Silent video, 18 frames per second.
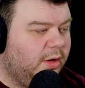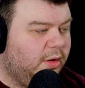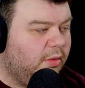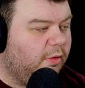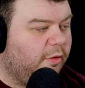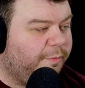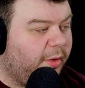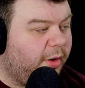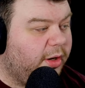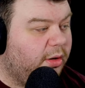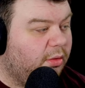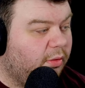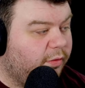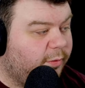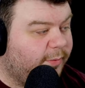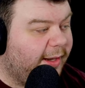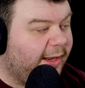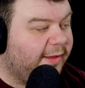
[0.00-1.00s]
North by
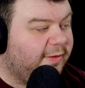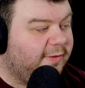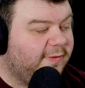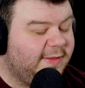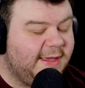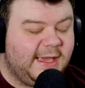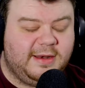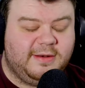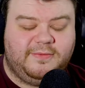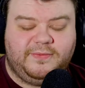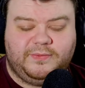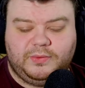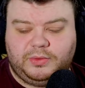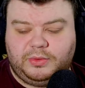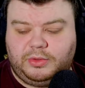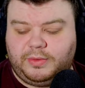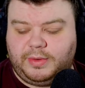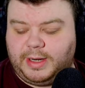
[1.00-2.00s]
Northwest, and
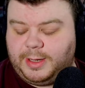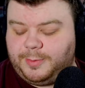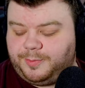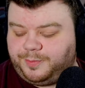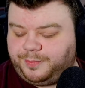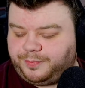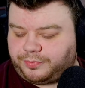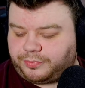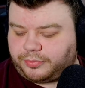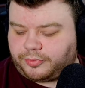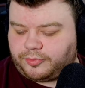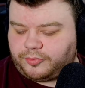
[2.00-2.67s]
for um,